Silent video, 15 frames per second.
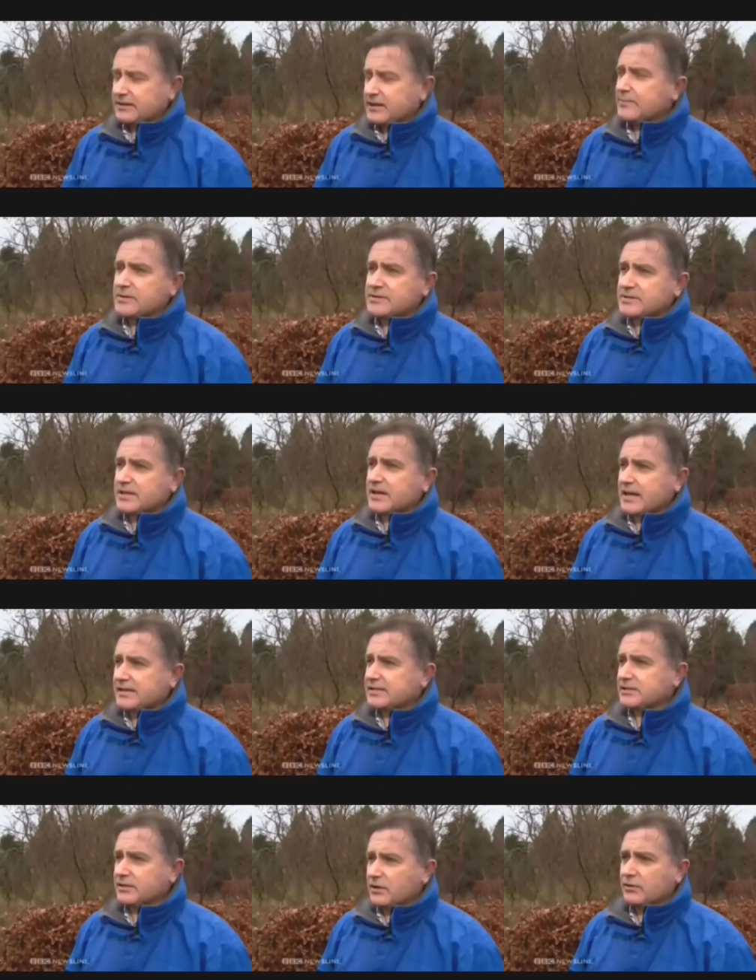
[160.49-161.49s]
The images that I
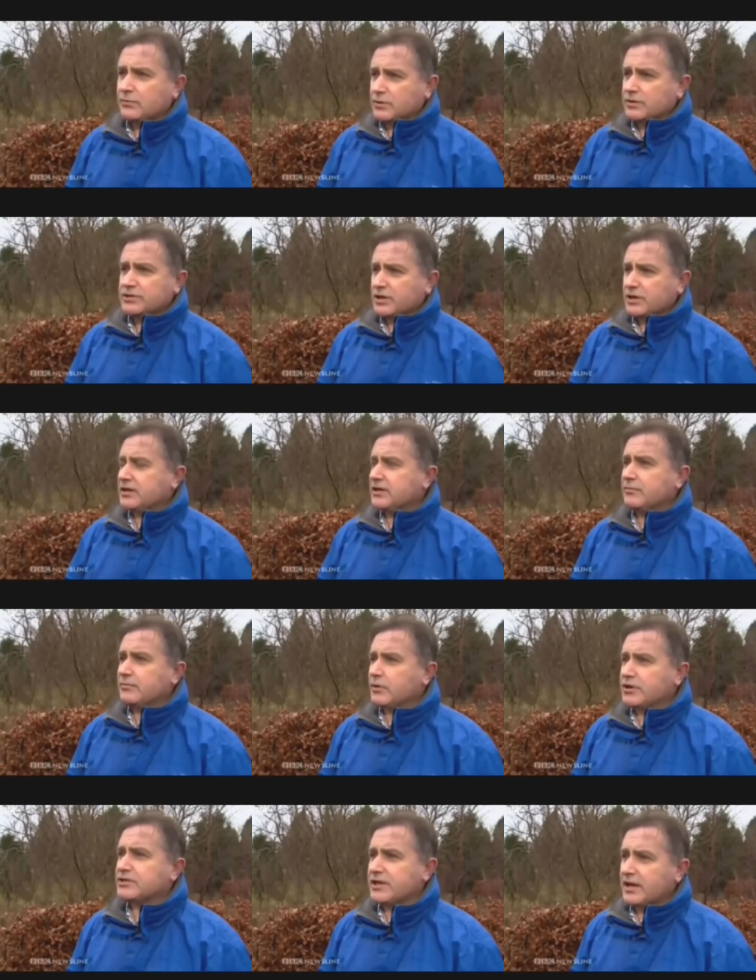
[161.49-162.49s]
saw were certainly the
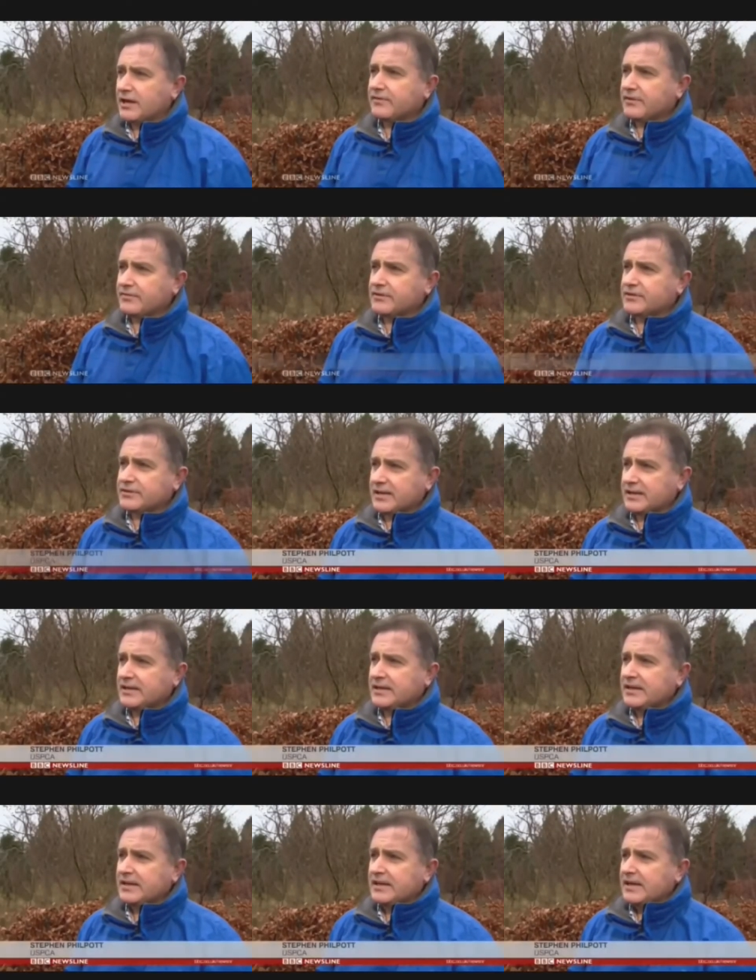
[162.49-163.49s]
worst I have ever
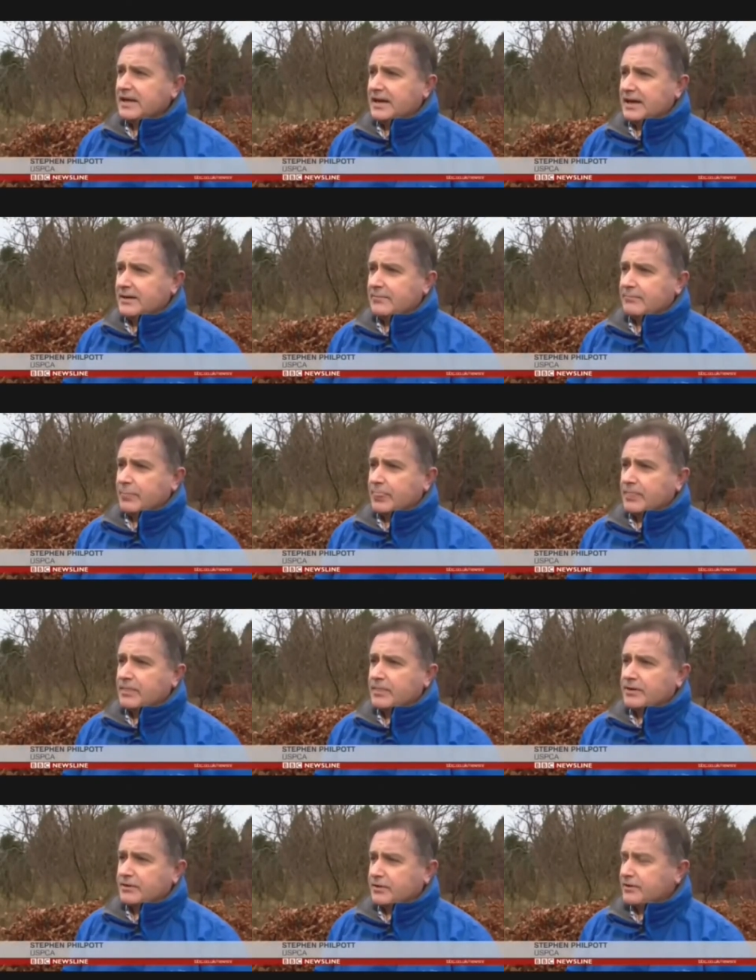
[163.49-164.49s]
seen. Um,
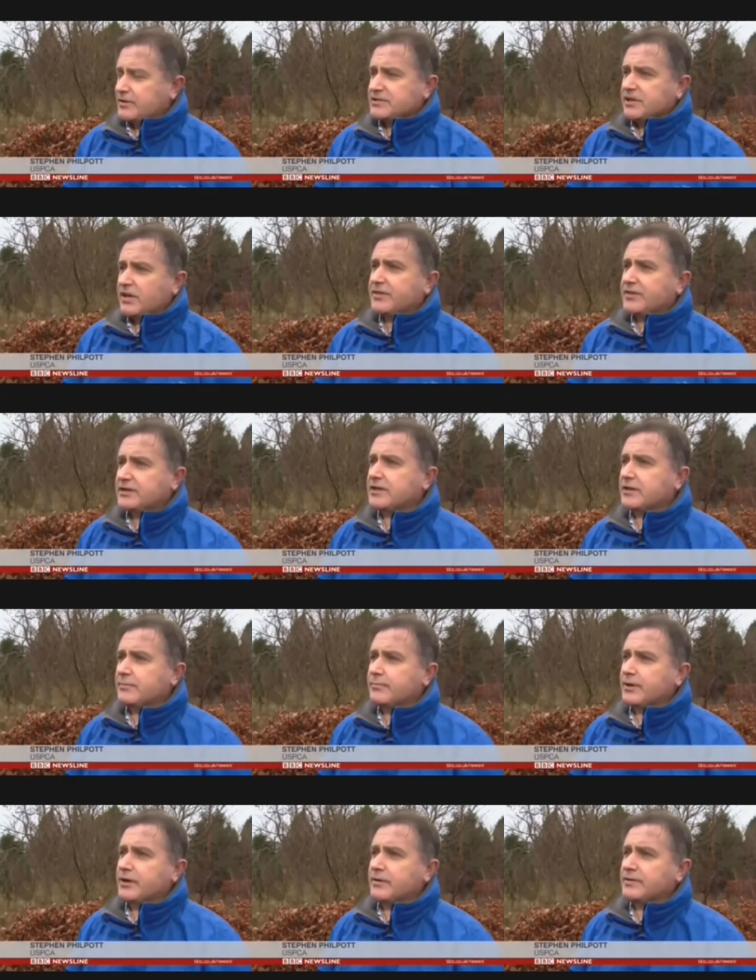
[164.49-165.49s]
there, there is nothing to
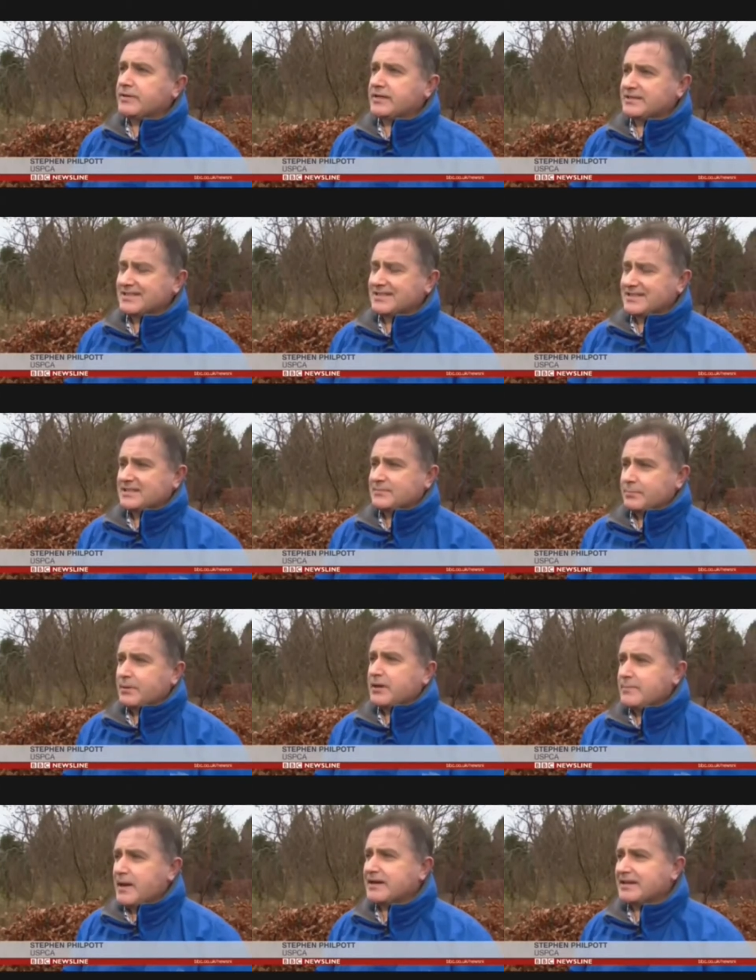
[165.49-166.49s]
compare with this. This is
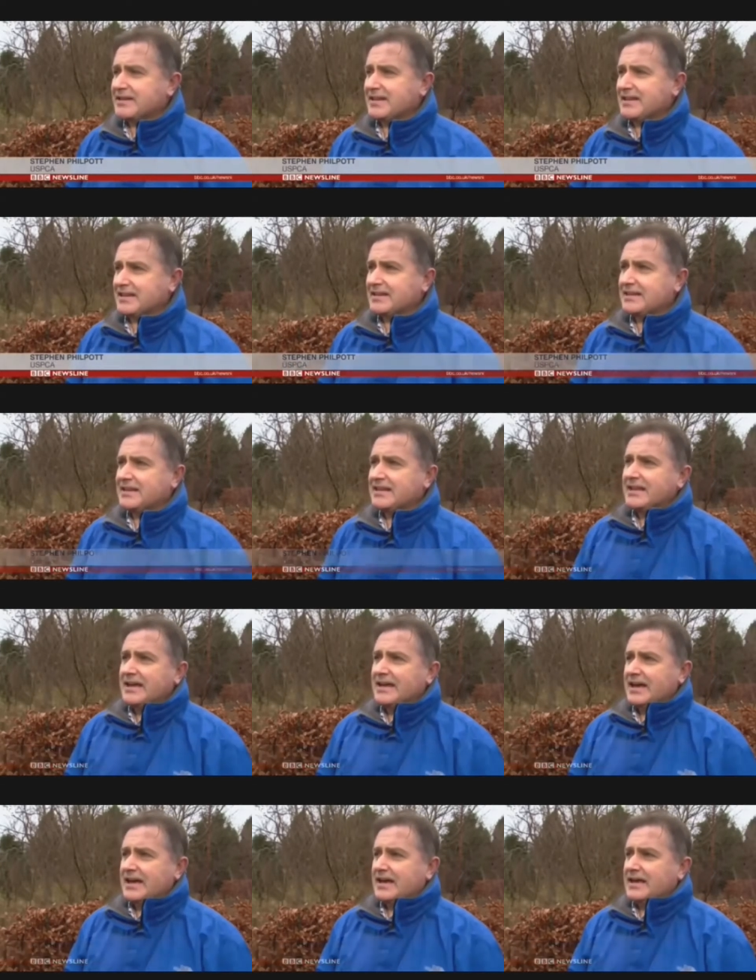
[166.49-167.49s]
premeditated.
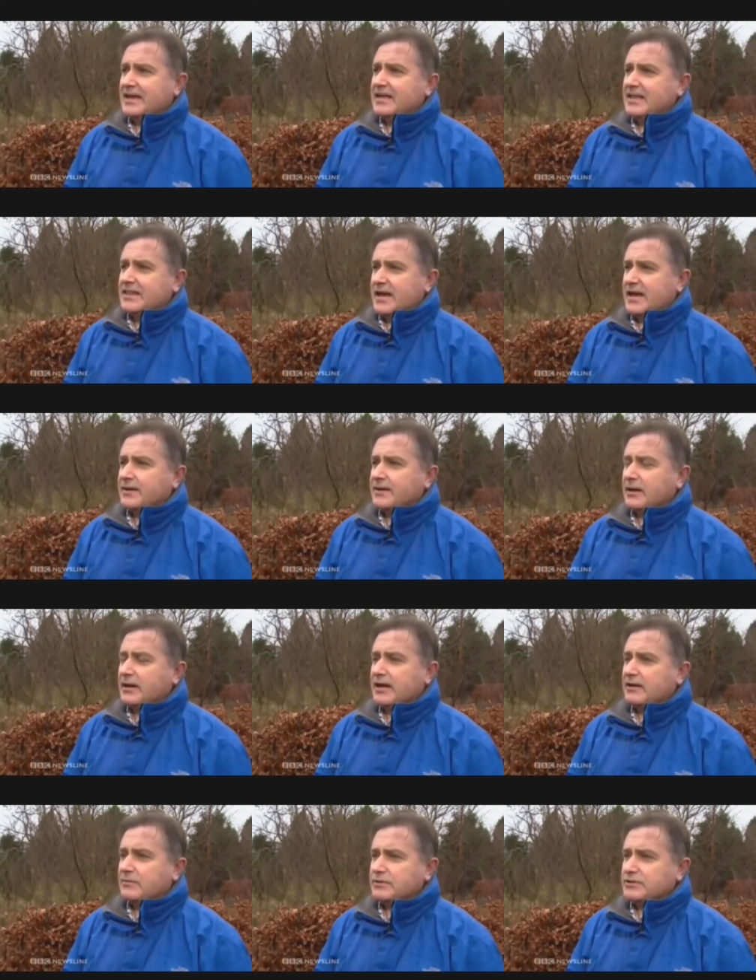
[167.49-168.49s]
Uh, the
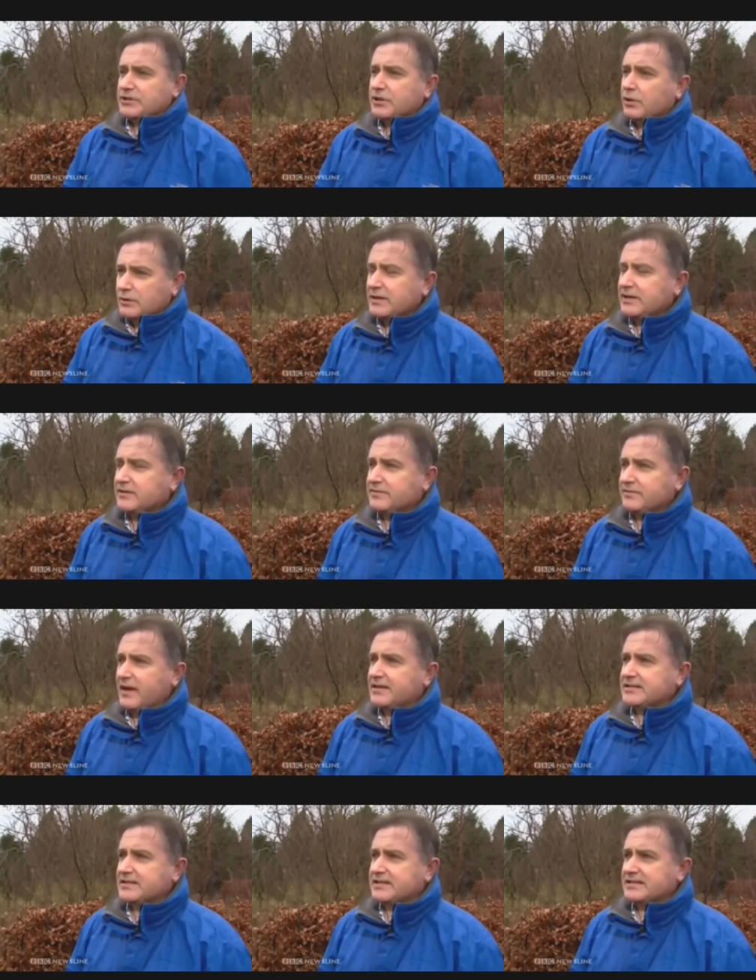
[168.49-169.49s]
animal was totally
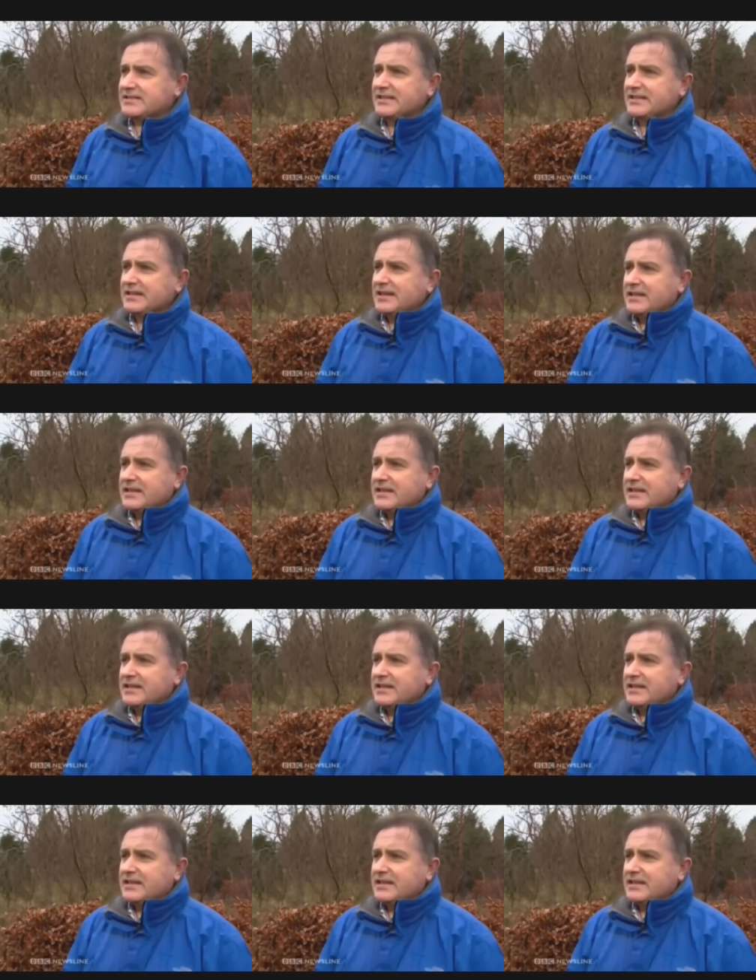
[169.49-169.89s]
defenceless.